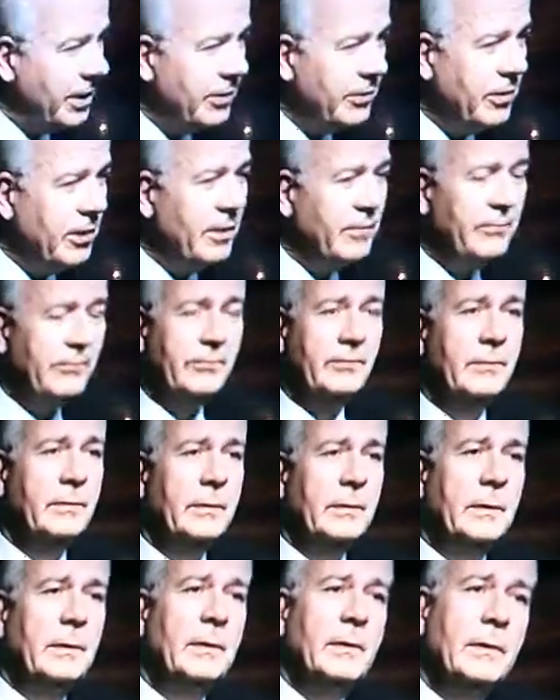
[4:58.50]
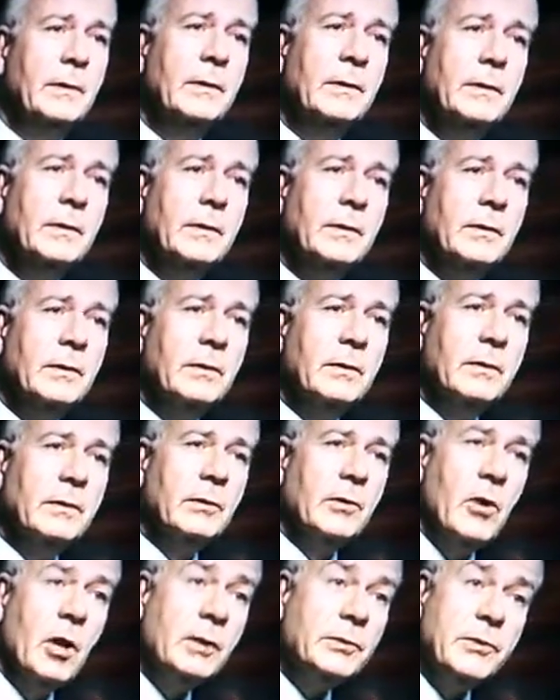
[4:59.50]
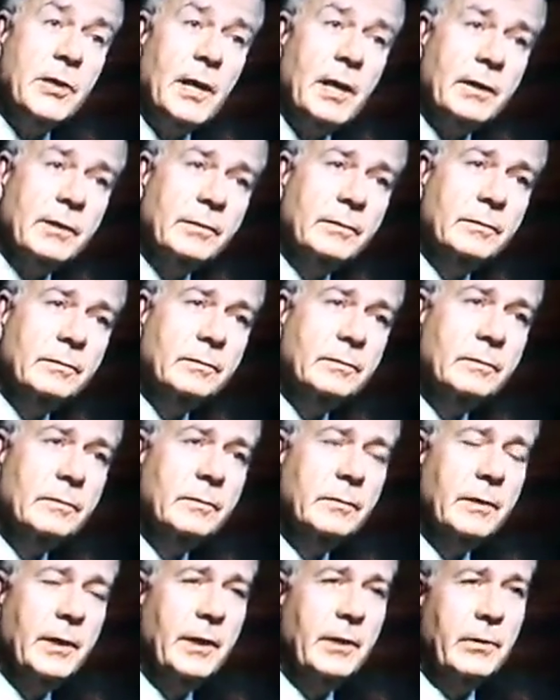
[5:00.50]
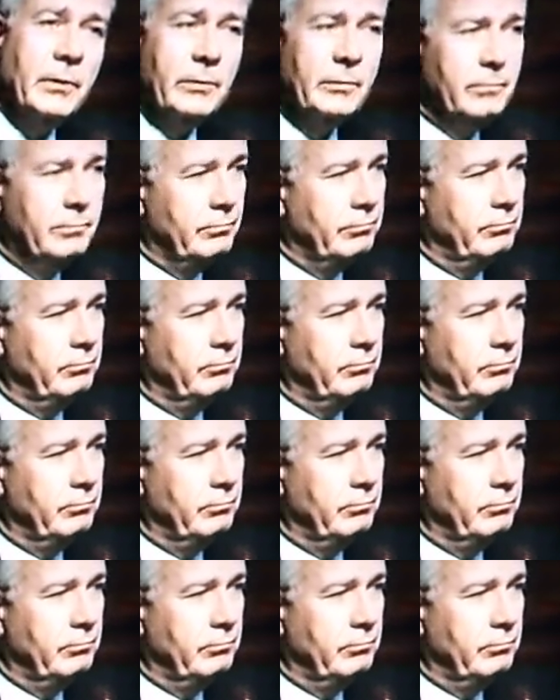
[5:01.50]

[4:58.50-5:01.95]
cut off contact. They could